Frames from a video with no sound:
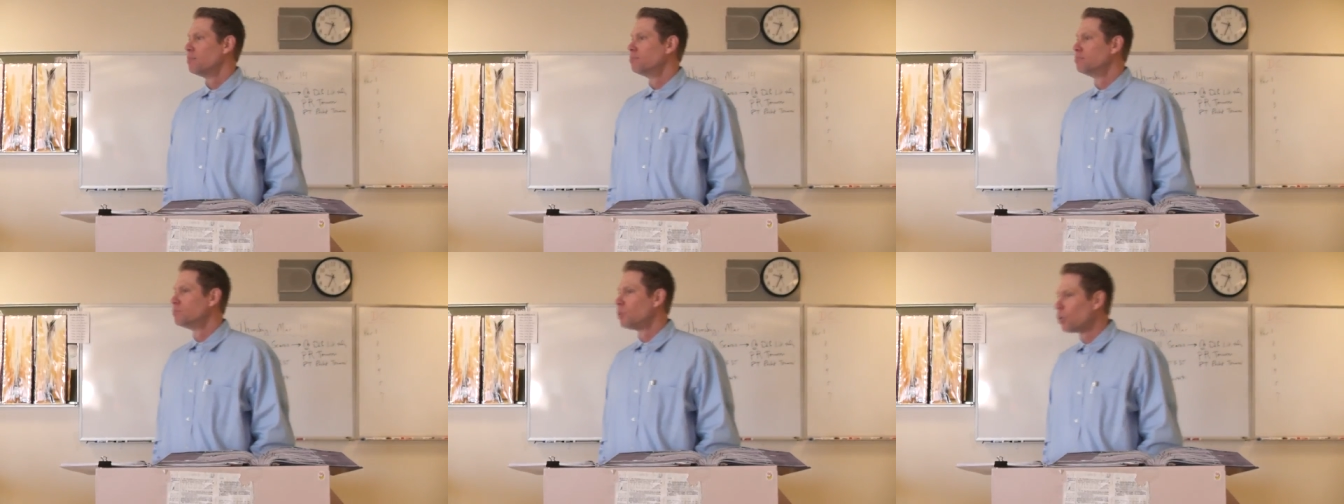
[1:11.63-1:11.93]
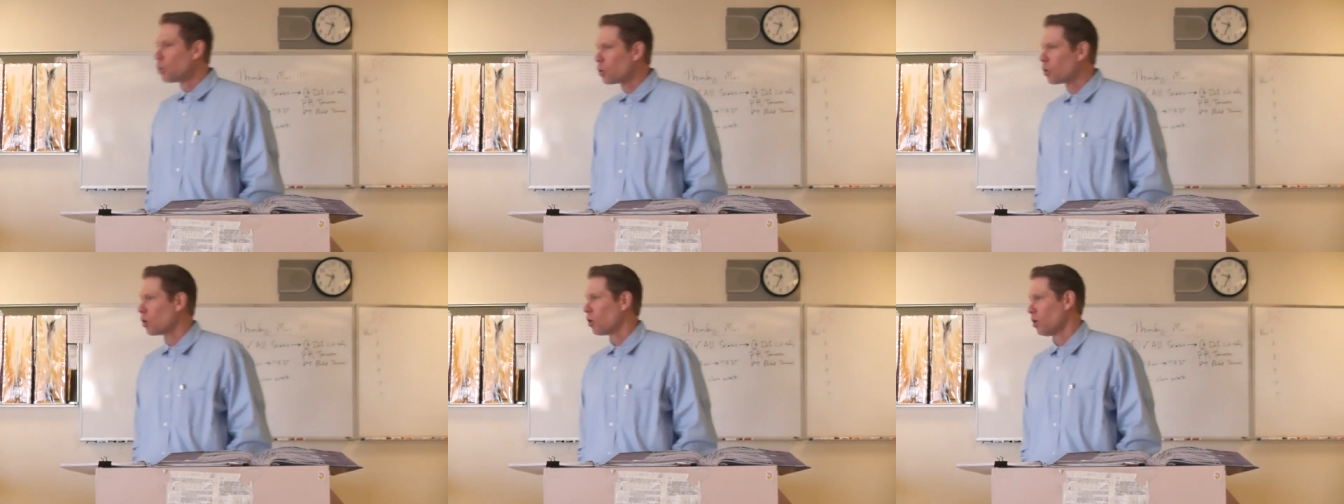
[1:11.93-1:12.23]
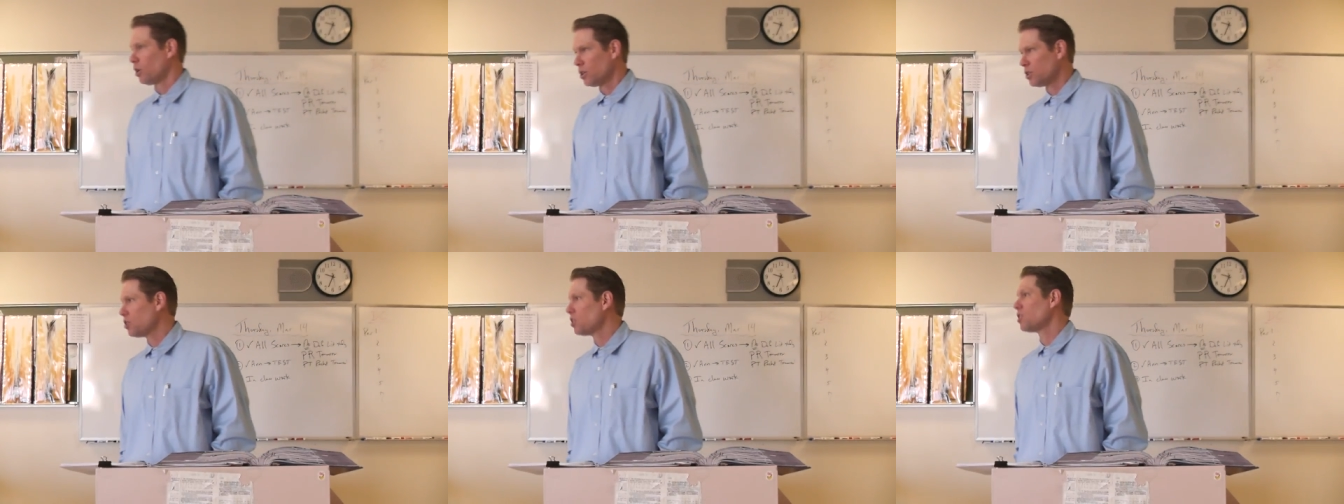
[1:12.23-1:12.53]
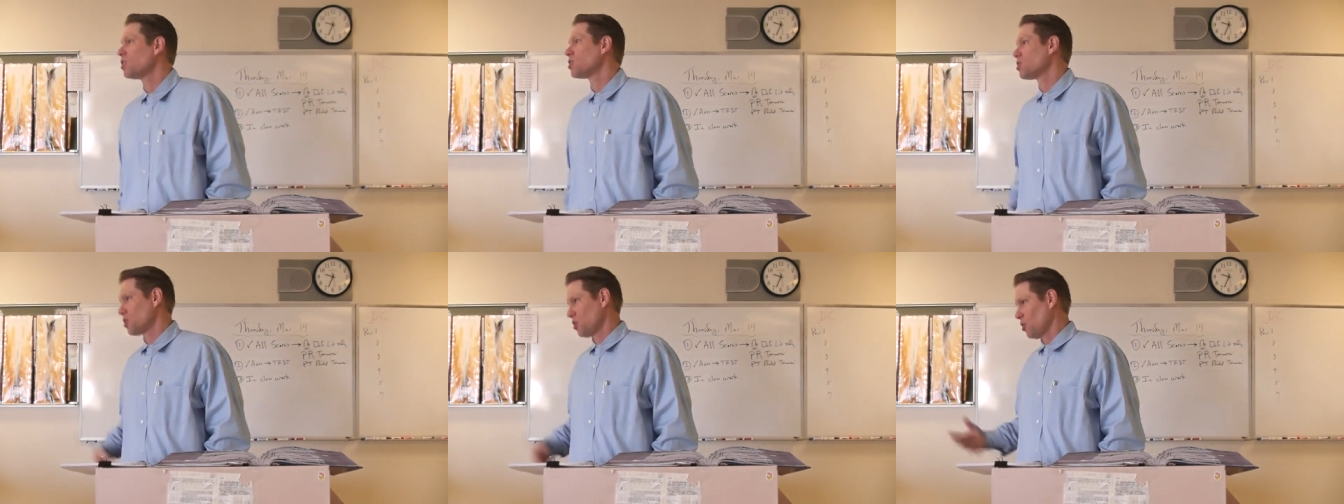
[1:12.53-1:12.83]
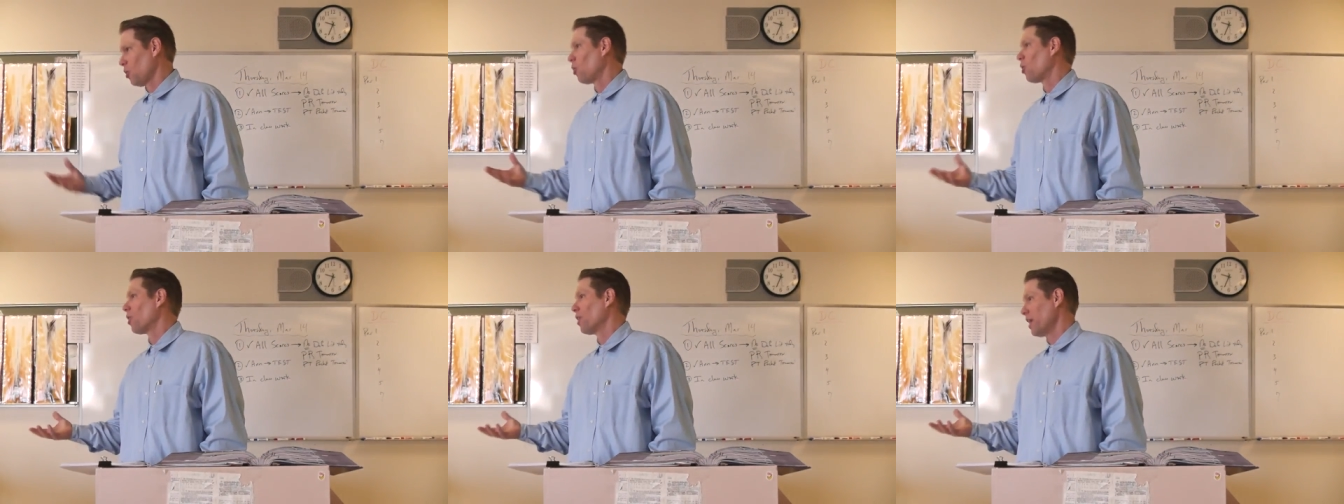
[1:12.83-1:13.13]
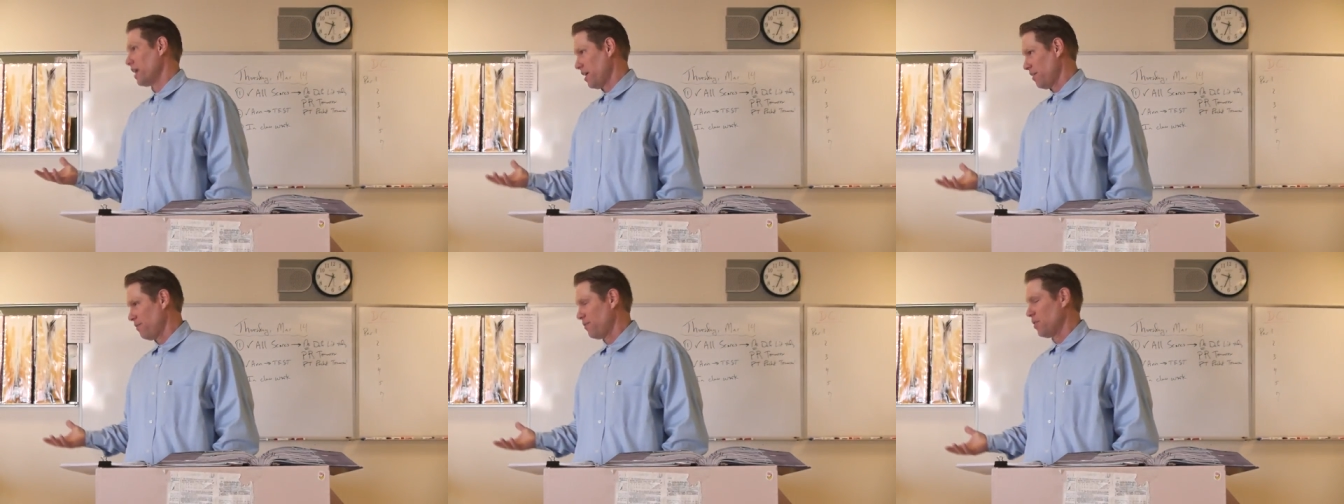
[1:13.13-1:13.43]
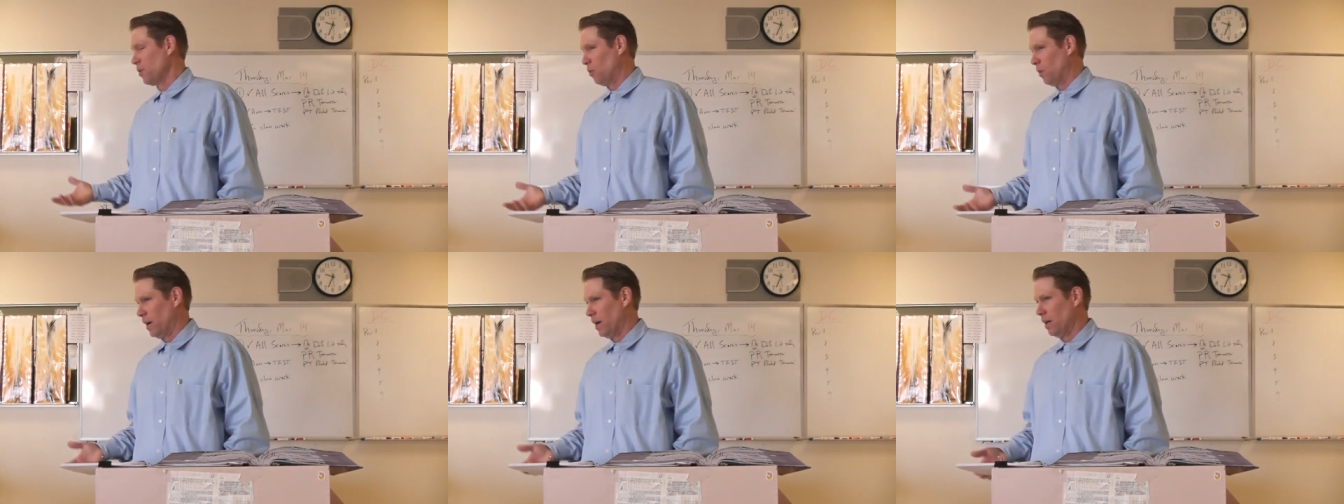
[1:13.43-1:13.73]
moral to the story,
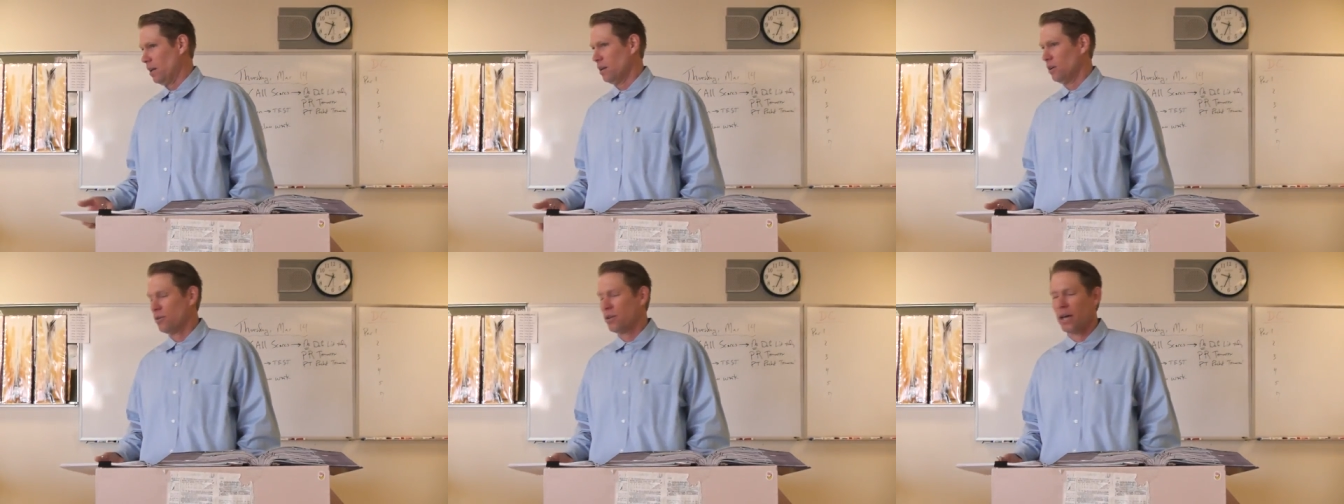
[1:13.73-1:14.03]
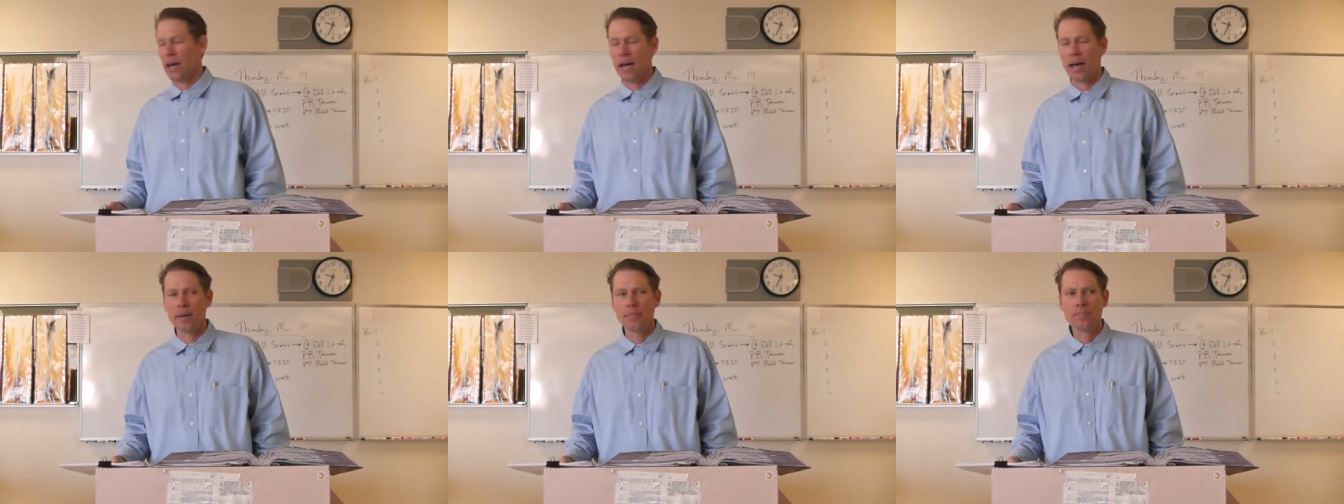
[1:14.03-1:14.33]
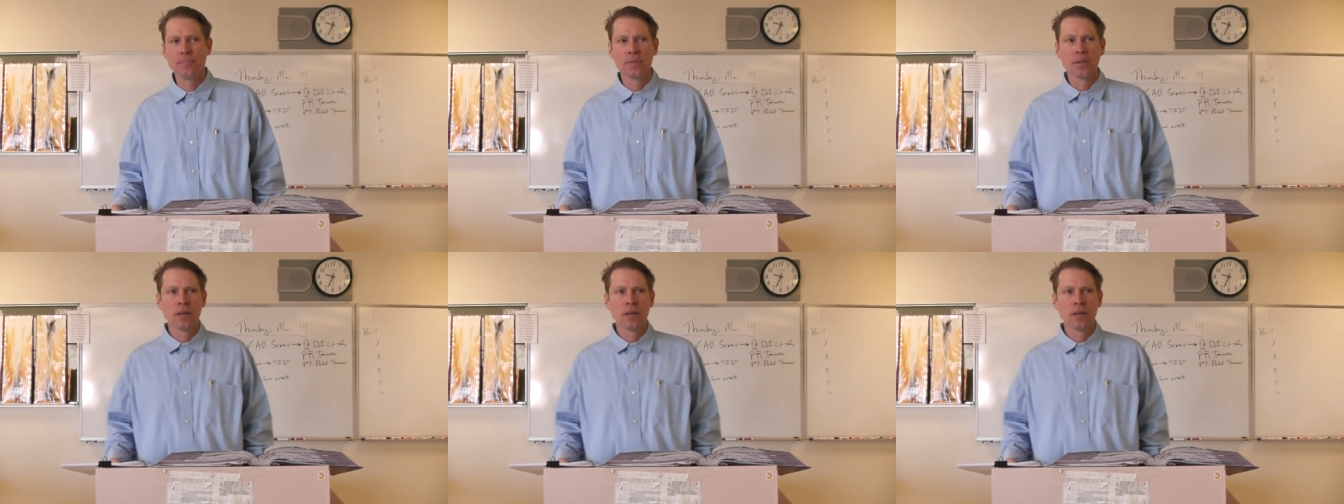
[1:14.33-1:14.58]
if you will, okay?